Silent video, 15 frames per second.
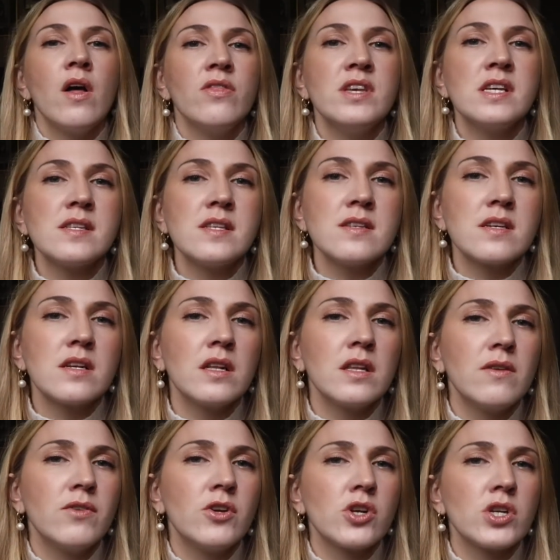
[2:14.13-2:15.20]
This is going to
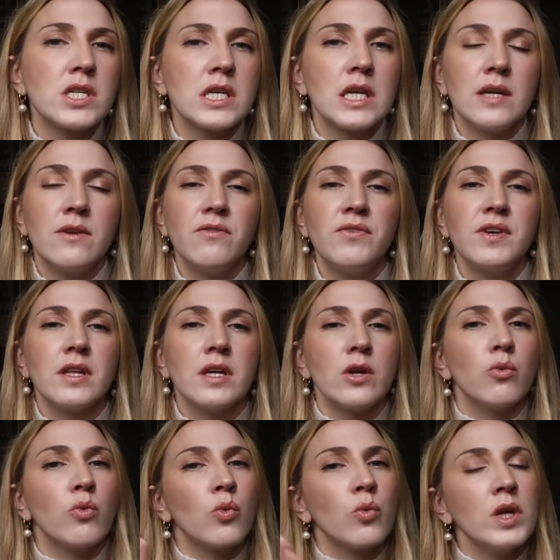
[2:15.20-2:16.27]
leave your skin
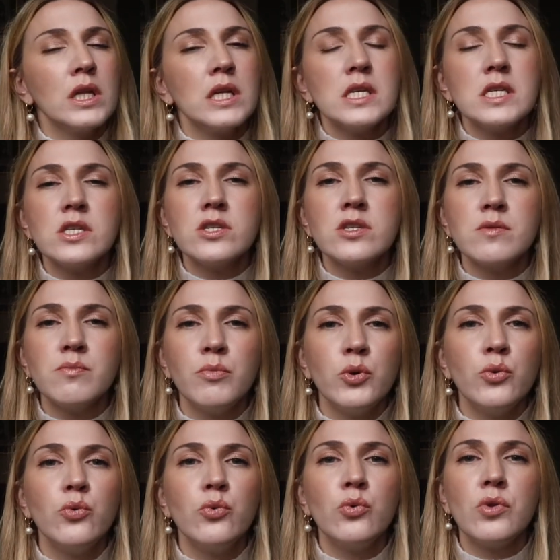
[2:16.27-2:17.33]
feeling really
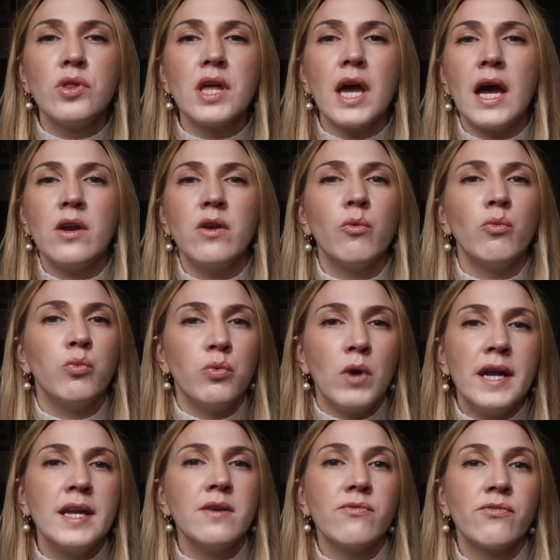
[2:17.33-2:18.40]
smooth and
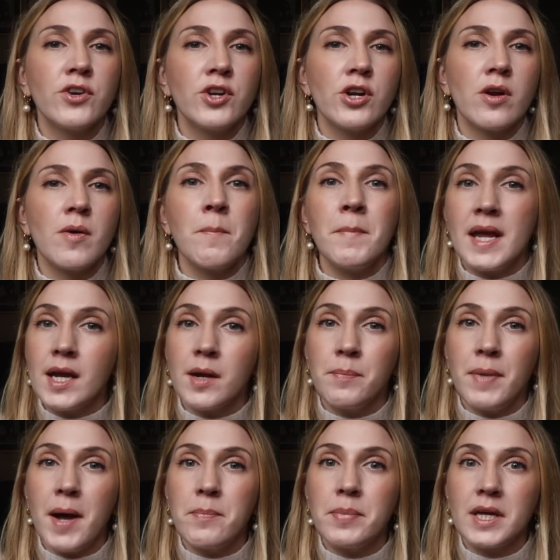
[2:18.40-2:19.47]
ready for your makeup
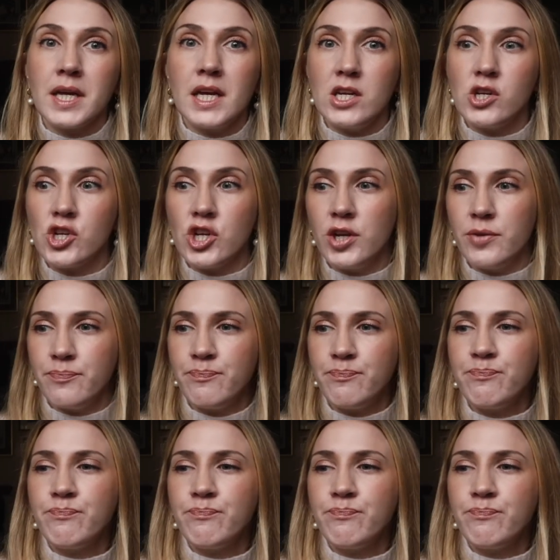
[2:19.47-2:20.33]
application.